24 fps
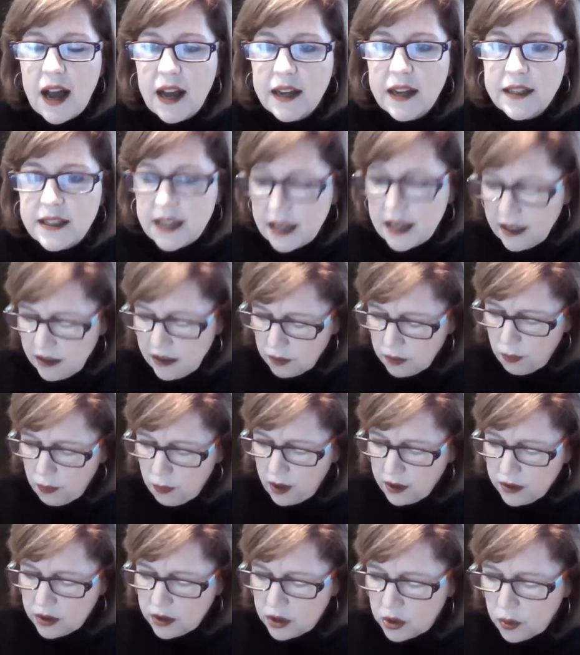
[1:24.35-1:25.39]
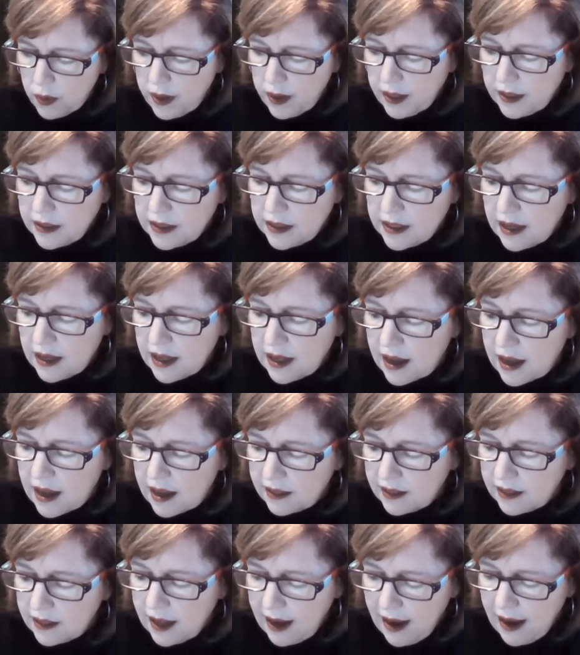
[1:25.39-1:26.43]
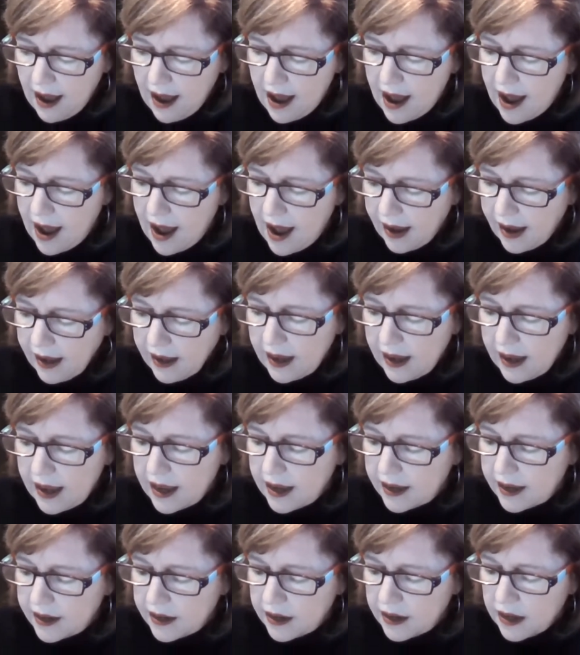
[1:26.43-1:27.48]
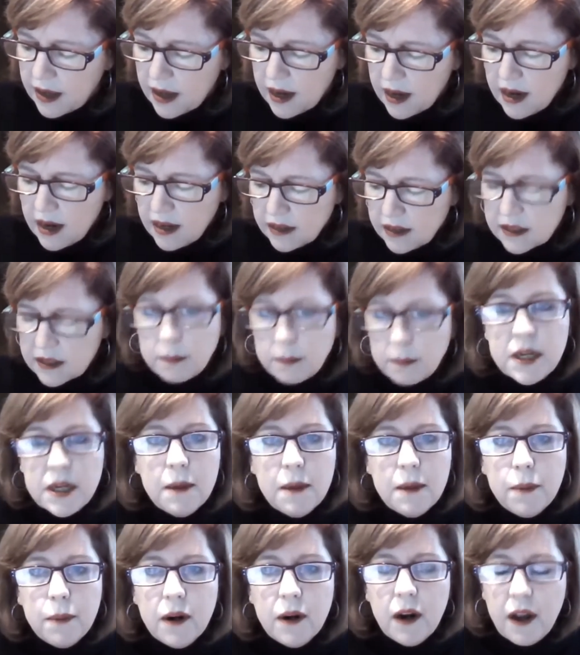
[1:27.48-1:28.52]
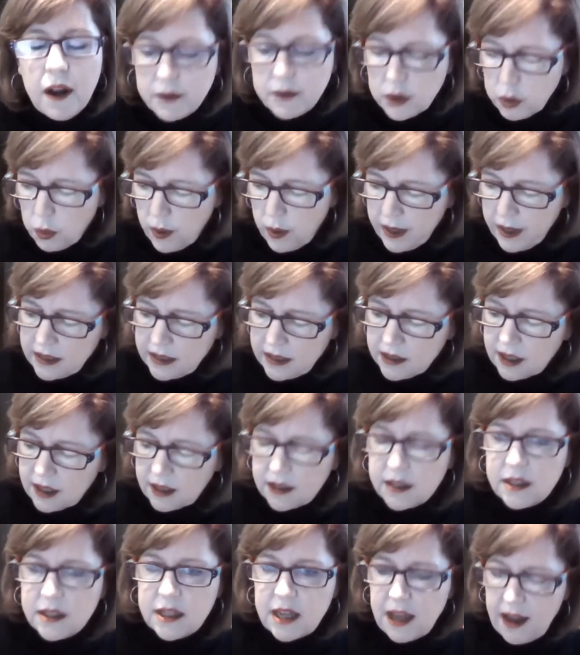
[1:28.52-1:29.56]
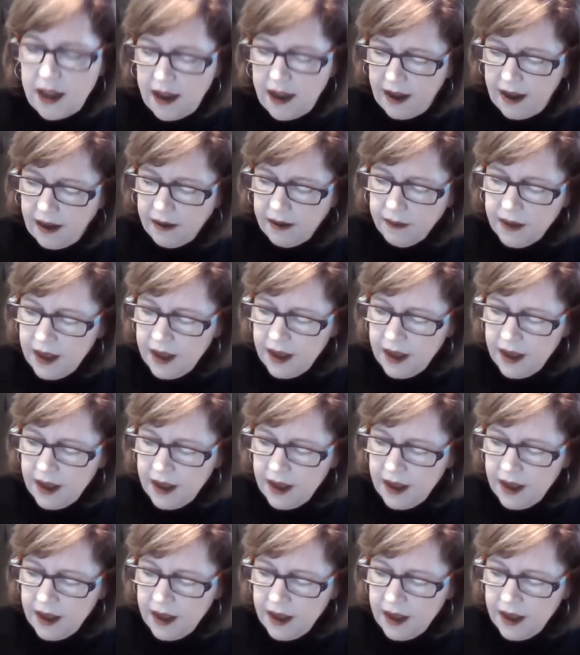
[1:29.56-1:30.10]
Dean Deworth joined Lehigh in September of 2016.